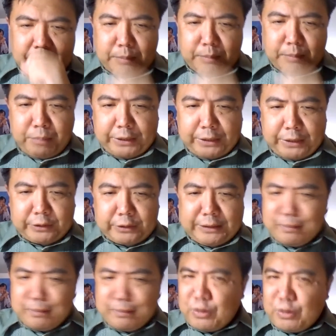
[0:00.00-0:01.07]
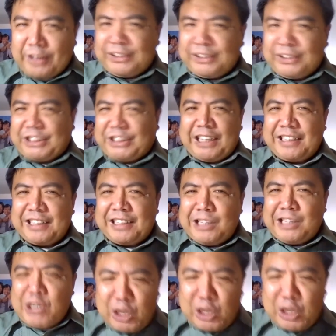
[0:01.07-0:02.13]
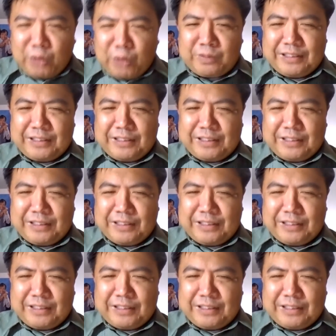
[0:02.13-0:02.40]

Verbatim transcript: But Nimrod said, No,